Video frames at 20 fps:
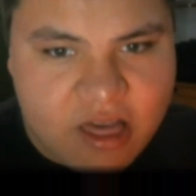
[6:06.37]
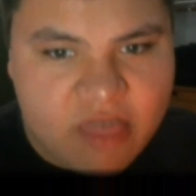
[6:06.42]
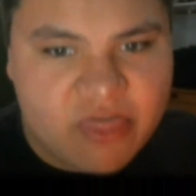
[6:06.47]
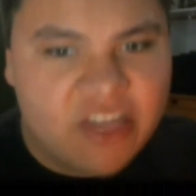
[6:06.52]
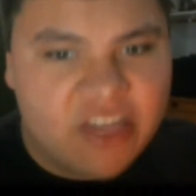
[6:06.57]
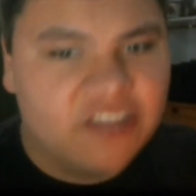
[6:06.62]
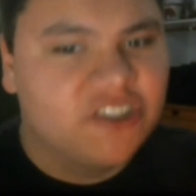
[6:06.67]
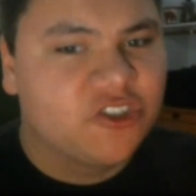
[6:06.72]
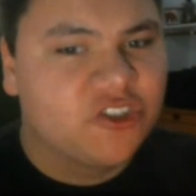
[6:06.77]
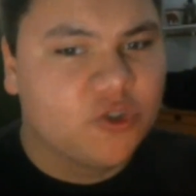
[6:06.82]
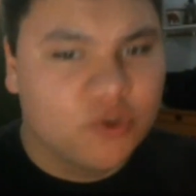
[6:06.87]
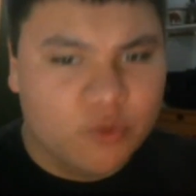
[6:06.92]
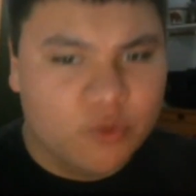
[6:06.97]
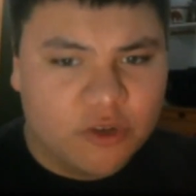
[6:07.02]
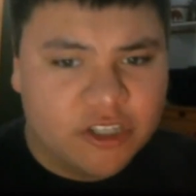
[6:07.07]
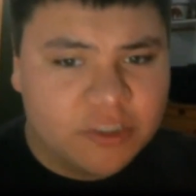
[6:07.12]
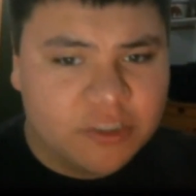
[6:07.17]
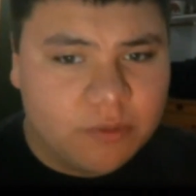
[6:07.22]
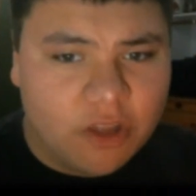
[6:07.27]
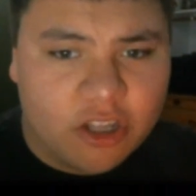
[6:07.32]
that just because we're
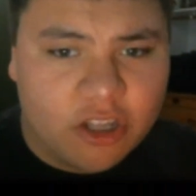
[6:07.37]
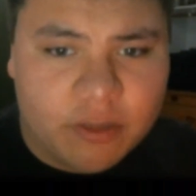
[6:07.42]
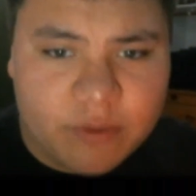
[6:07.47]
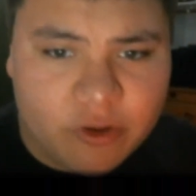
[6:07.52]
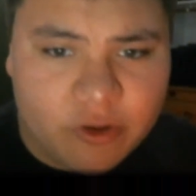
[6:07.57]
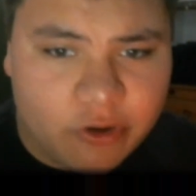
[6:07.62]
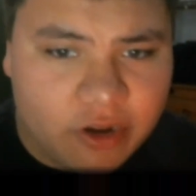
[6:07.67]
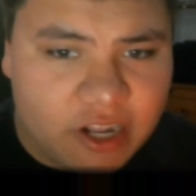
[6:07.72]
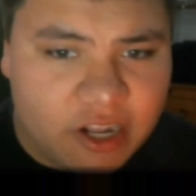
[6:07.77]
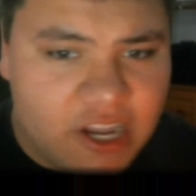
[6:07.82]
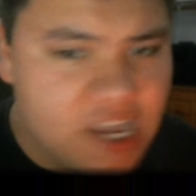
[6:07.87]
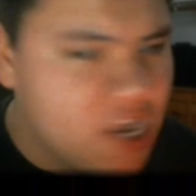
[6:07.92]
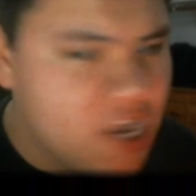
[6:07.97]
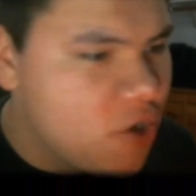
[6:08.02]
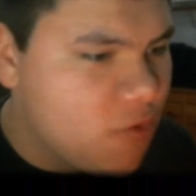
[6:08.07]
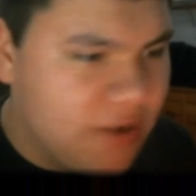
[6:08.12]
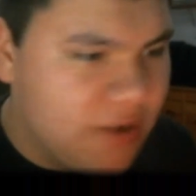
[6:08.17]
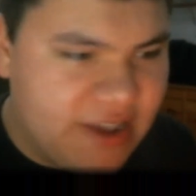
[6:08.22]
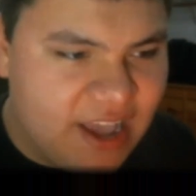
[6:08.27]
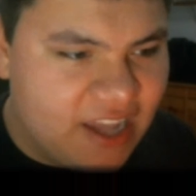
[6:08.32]
a small community,
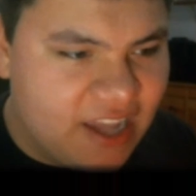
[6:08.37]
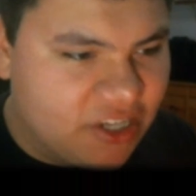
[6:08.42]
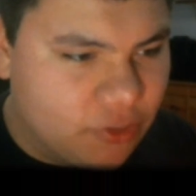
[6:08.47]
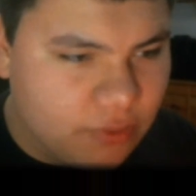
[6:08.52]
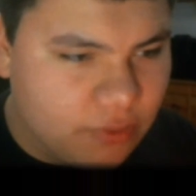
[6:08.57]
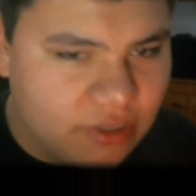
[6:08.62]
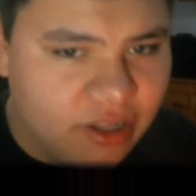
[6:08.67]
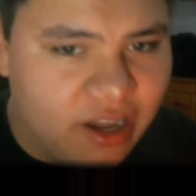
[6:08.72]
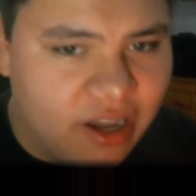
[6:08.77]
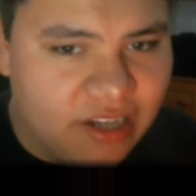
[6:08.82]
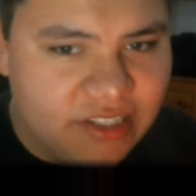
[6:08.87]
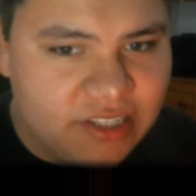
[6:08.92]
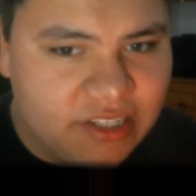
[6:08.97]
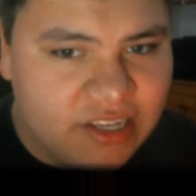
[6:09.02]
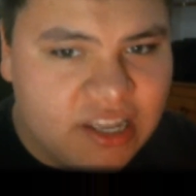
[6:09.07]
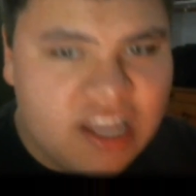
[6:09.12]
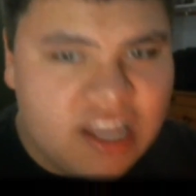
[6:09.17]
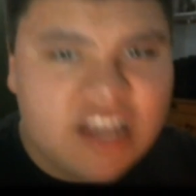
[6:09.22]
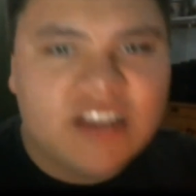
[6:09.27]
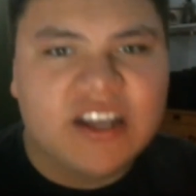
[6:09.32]
we can do a lot.
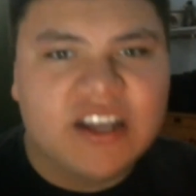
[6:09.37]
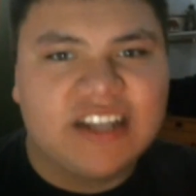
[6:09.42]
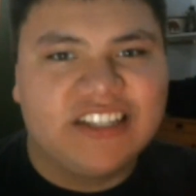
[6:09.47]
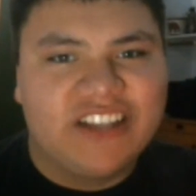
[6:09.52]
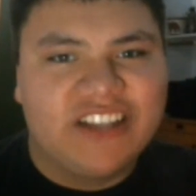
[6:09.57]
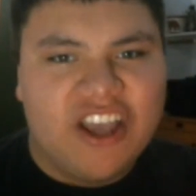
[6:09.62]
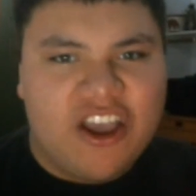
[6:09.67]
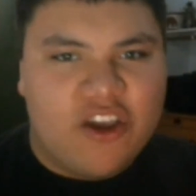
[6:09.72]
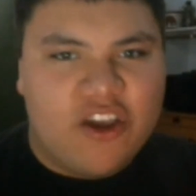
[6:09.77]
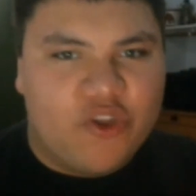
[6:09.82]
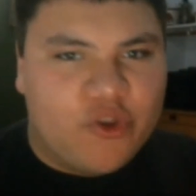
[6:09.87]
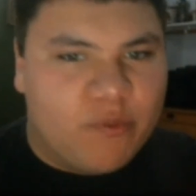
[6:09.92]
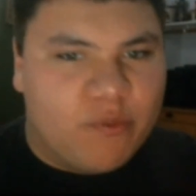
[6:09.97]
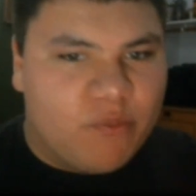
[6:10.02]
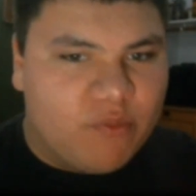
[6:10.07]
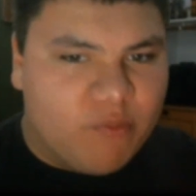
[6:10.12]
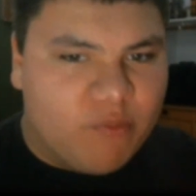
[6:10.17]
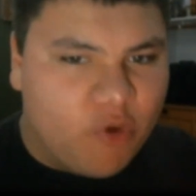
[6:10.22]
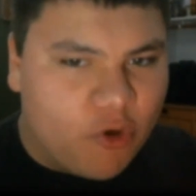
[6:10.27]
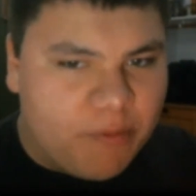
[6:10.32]
Guys, the
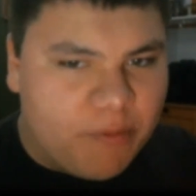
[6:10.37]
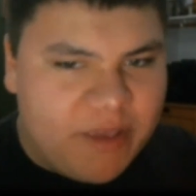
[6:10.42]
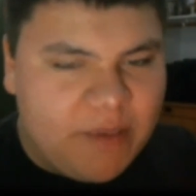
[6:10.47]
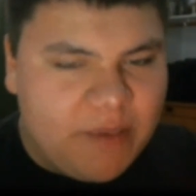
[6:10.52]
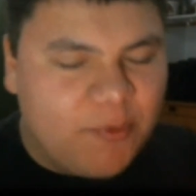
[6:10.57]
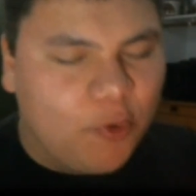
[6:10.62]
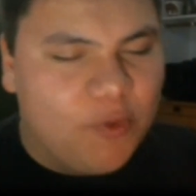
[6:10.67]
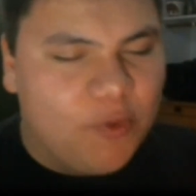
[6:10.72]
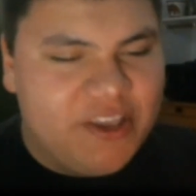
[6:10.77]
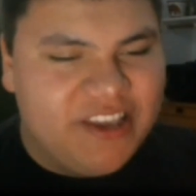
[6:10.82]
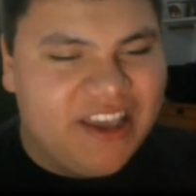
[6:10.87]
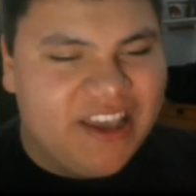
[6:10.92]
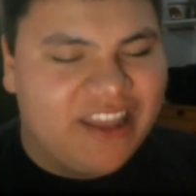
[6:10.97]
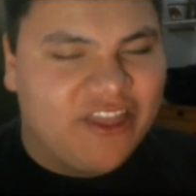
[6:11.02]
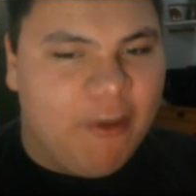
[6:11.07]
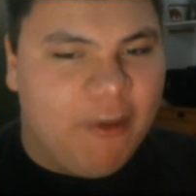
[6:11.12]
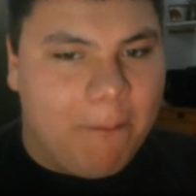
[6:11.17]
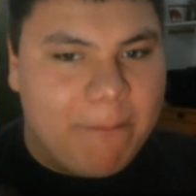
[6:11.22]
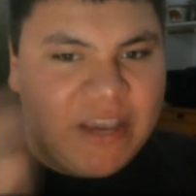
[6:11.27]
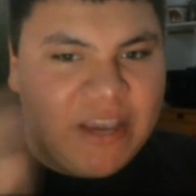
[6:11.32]
more people we get,
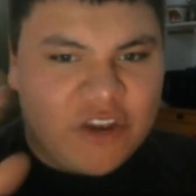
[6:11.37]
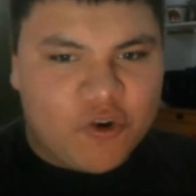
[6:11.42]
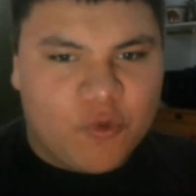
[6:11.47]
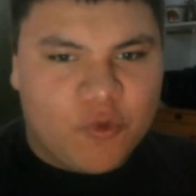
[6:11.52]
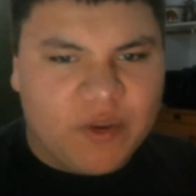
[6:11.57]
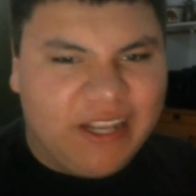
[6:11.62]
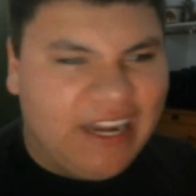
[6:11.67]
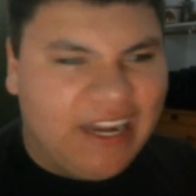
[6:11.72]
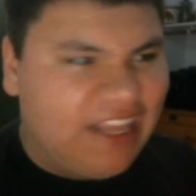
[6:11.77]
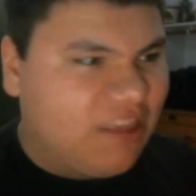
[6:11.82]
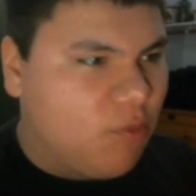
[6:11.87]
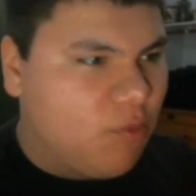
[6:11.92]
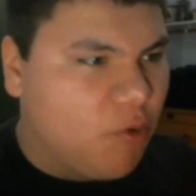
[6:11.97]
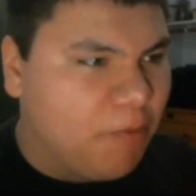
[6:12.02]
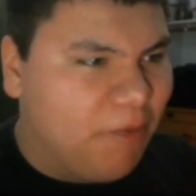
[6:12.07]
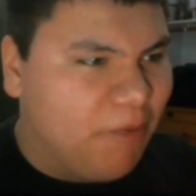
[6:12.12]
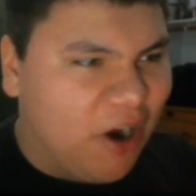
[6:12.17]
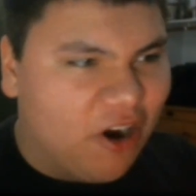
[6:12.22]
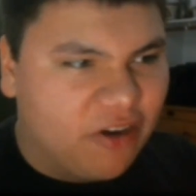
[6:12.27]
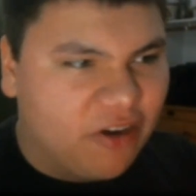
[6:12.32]
the bigger we're getting, the more
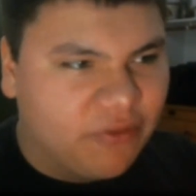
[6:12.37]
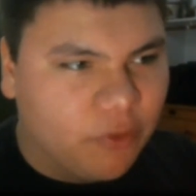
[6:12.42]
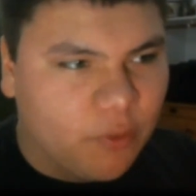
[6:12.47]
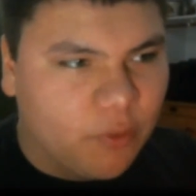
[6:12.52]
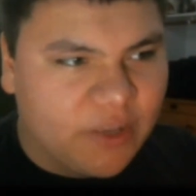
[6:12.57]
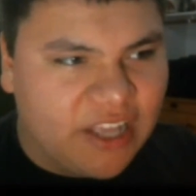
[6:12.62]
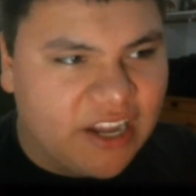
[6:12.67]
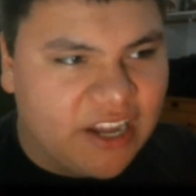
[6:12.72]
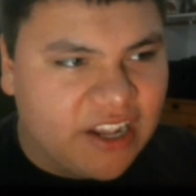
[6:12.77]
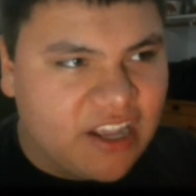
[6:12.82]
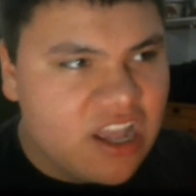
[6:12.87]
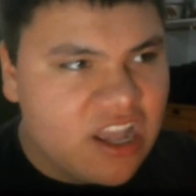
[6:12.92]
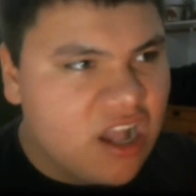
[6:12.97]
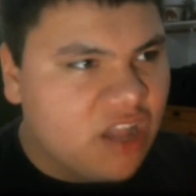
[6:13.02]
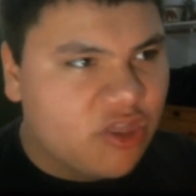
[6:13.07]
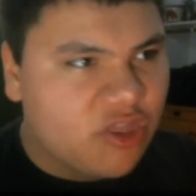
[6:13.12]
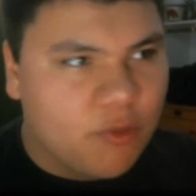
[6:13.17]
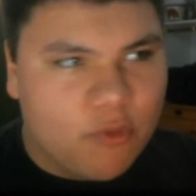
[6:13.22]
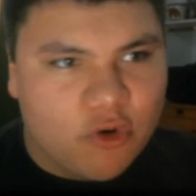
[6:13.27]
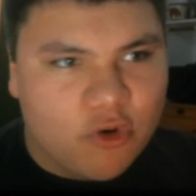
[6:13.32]
powerful we're getting,
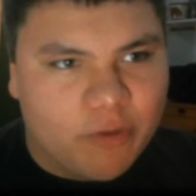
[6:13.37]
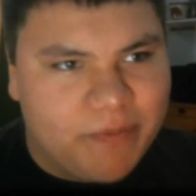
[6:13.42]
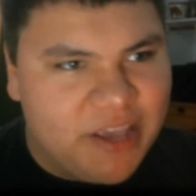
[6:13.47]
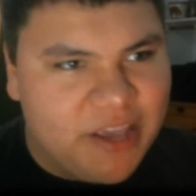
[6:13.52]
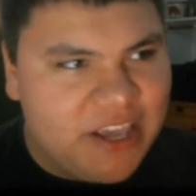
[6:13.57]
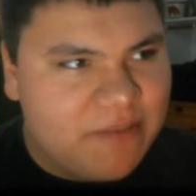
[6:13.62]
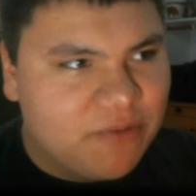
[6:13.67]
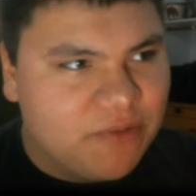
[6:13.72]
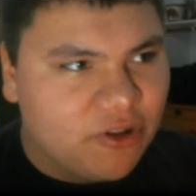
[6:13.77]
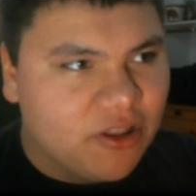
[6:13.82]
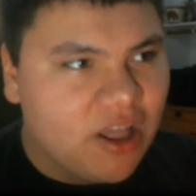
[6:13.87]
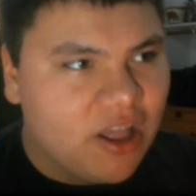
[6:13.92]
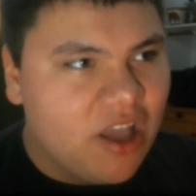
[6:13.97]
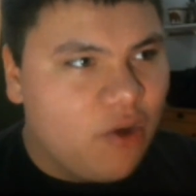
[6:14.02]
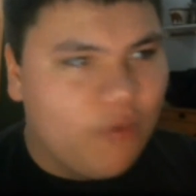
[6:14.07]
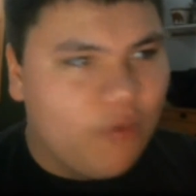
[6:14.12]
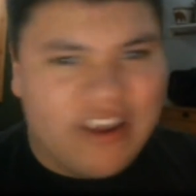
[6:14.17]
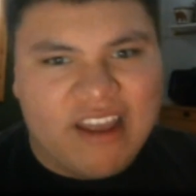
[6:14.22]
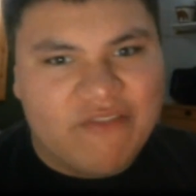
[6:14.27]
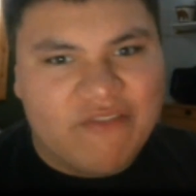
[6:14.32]
the more people
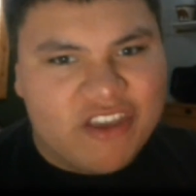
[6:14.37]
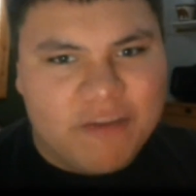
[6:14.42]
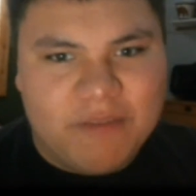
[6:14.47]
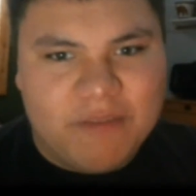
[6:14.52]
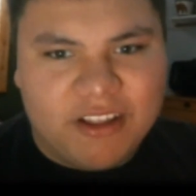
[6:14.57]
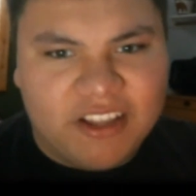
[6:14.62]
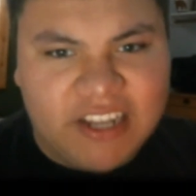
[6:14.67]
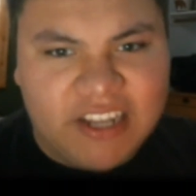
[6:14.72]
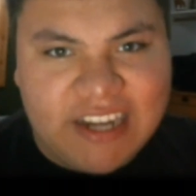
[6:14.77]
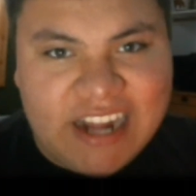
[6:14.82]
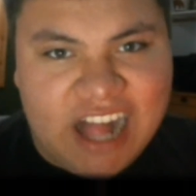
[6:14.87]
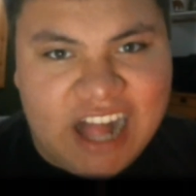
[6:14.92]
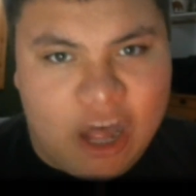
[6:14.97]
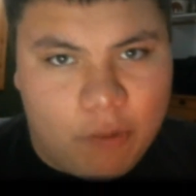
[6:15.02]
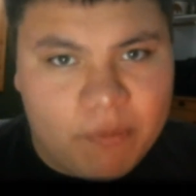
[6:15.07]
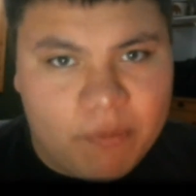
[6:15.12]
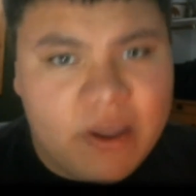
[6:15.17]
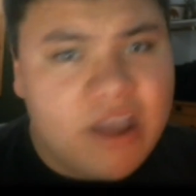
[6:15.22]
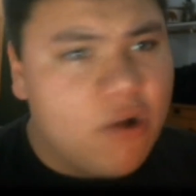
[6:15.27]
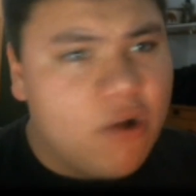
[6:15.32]
we have the ability to help,
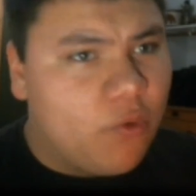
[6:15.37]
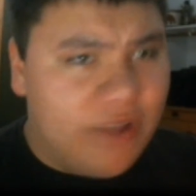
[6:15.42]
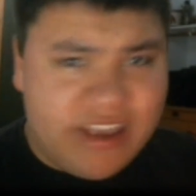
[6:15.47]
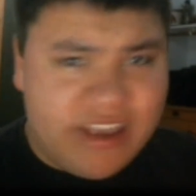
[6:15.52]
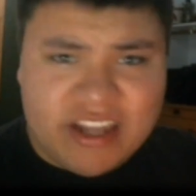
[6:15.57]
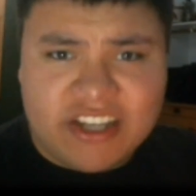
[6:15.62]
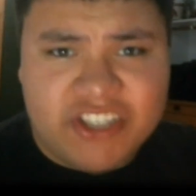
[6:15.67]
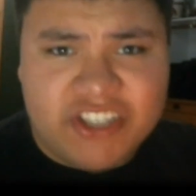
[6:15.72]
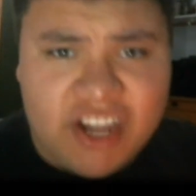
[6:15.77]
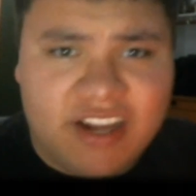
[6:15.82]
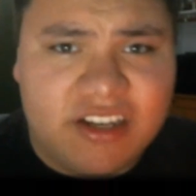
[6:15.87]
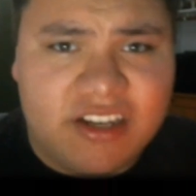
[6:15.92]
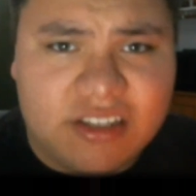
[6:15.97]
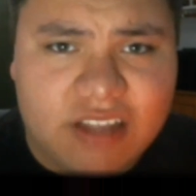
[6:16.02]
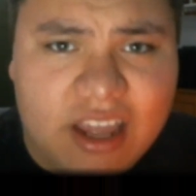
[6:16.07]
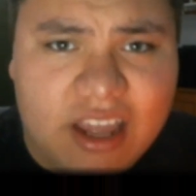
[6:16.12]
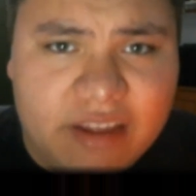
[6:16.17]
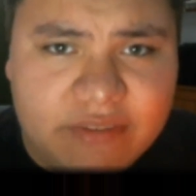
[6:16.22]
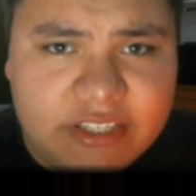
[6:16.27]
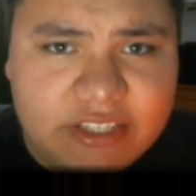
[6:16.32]
we can change
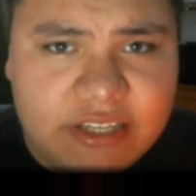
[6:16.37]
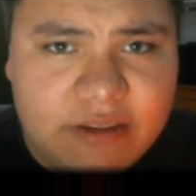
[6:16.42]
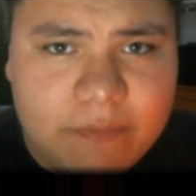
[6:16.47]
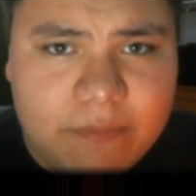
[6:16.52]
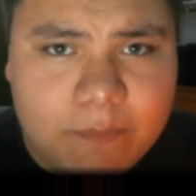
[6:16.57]
lives.